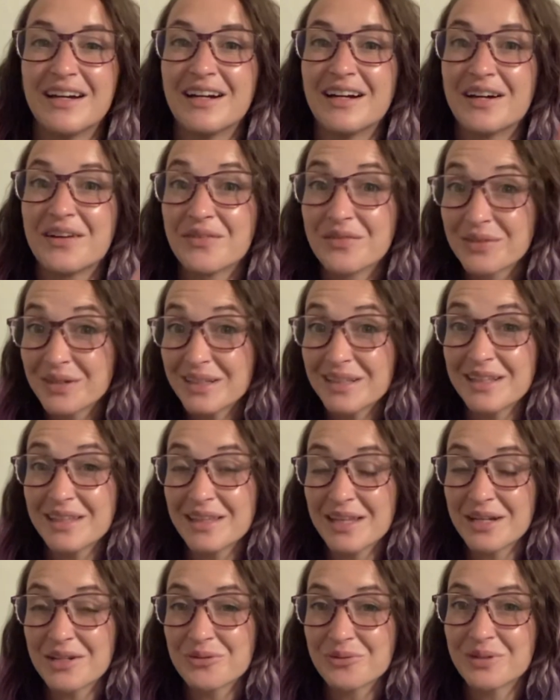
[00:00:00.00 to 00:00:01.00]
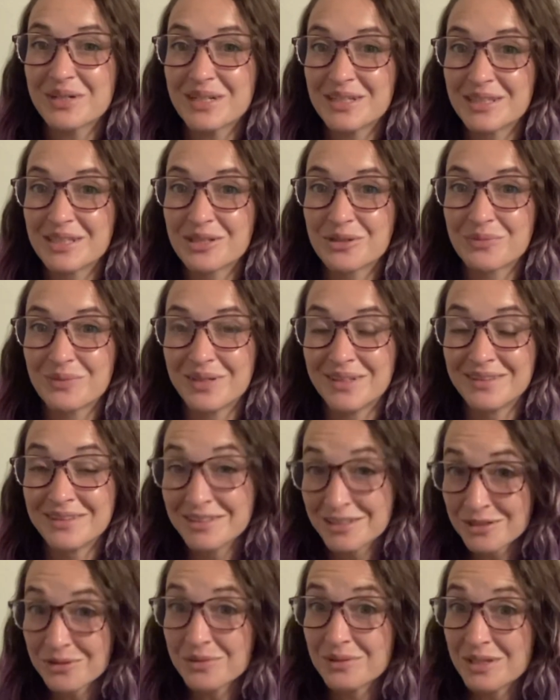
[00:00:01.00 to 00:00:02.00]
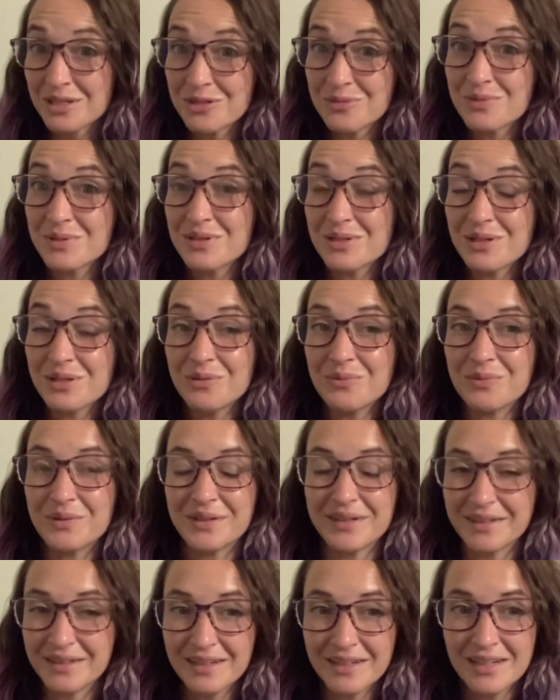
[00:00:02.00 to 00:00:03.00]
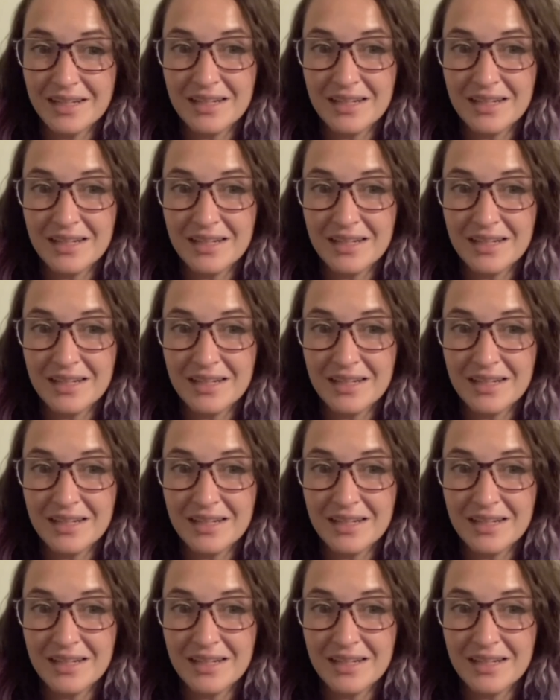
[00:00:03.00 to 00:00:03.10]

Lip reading: I really liked reading this one. This was a good one.